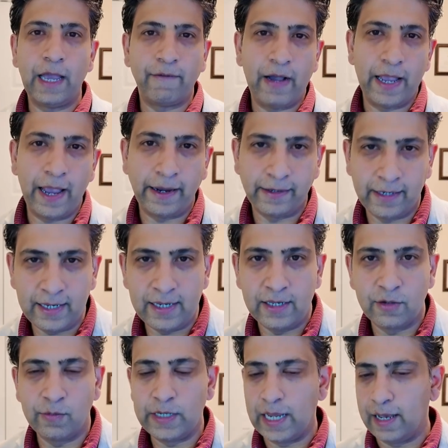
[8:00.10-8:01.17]
we have
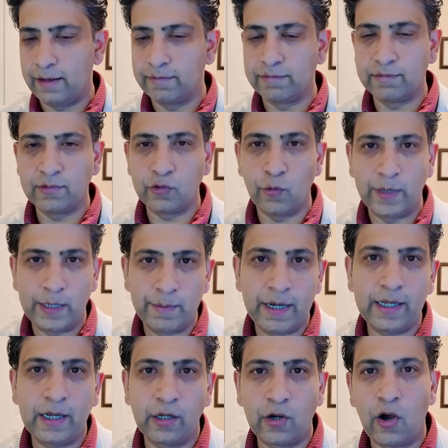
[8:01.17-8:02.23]
IITs, we have so many
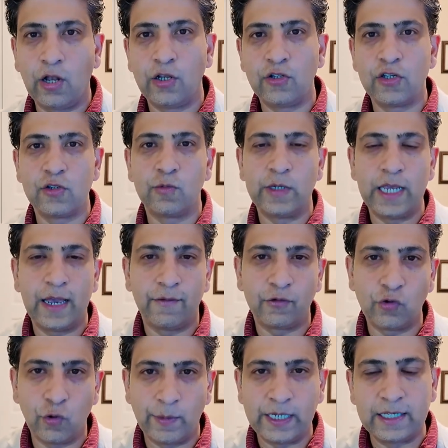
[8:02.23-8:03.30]
medical colleges, we have
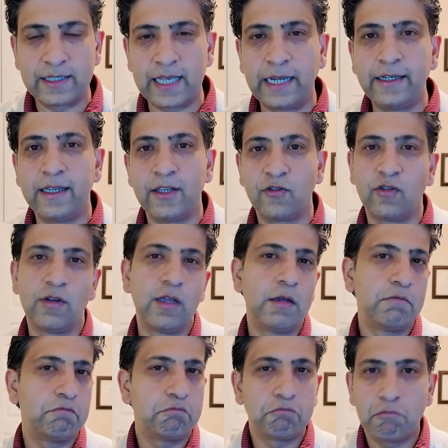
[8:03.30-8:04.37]
so many scientists.
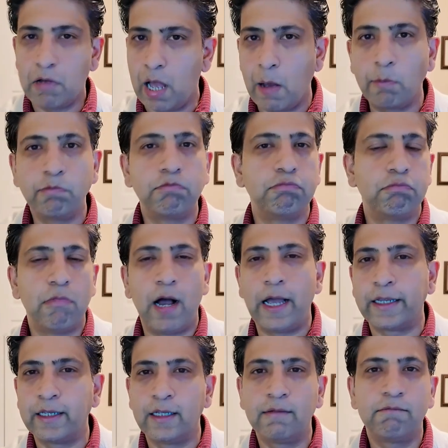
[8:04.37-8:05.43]

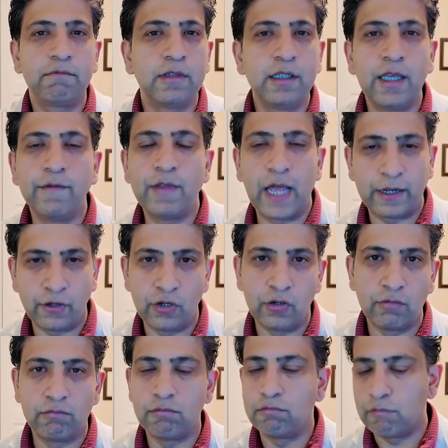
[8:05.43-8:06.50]
I give that to
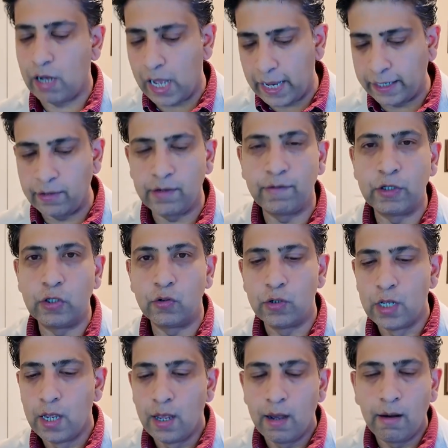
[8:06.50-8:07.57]
you. I agree with you.
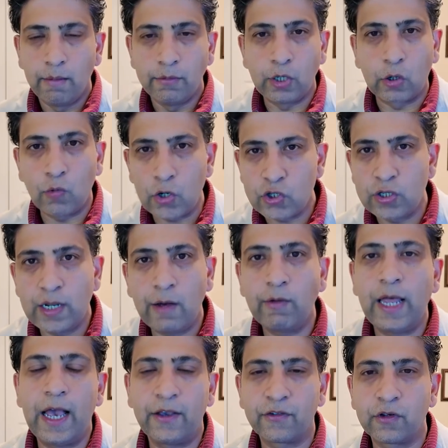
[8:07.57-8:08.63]
The question
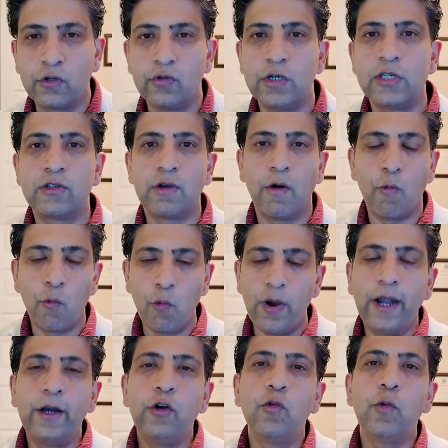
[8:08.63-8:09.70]
I'll ask you is,
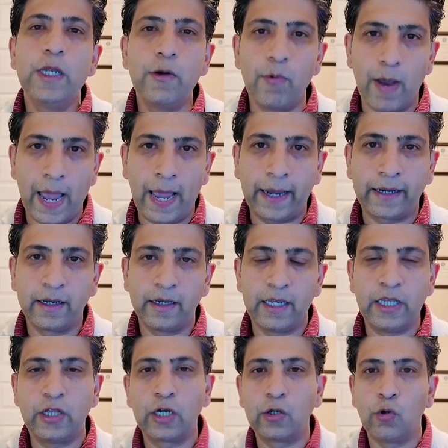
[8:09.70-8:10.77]
where do we rank
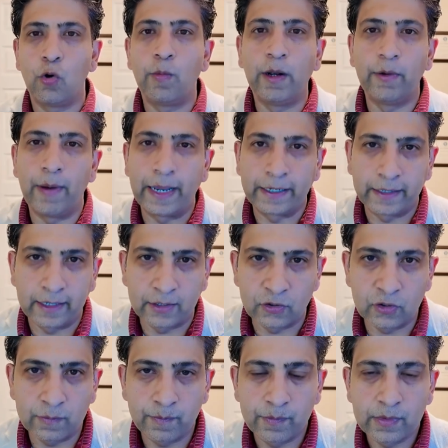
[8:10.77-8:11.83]
in the global
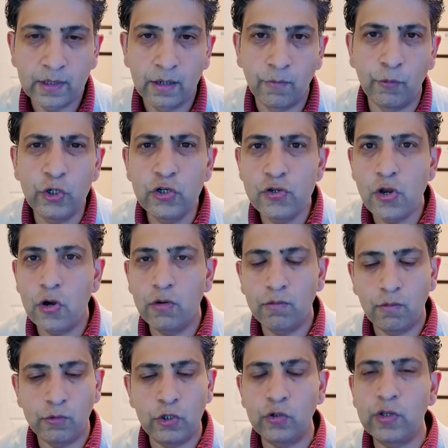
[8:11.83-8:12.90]
rankings? Would you know?
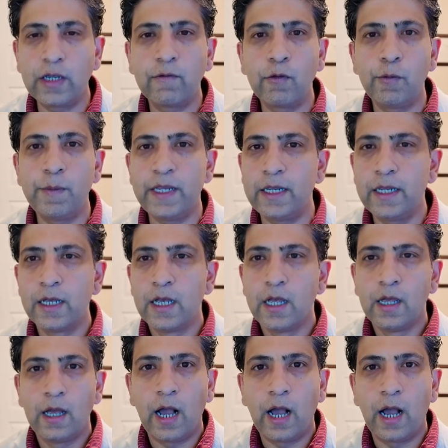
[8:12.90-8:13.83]
Would you think would be,